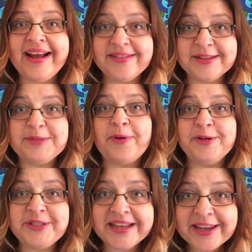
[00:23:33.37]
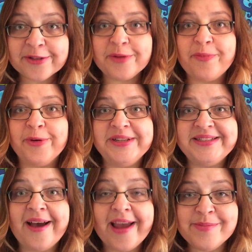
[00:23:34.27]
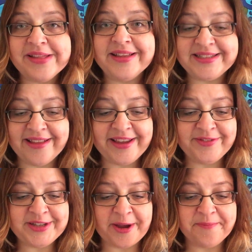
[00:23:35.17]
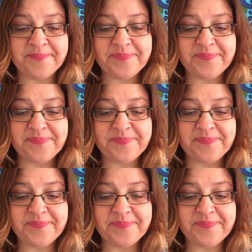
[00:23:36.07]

at this particular point in time in this lifetime.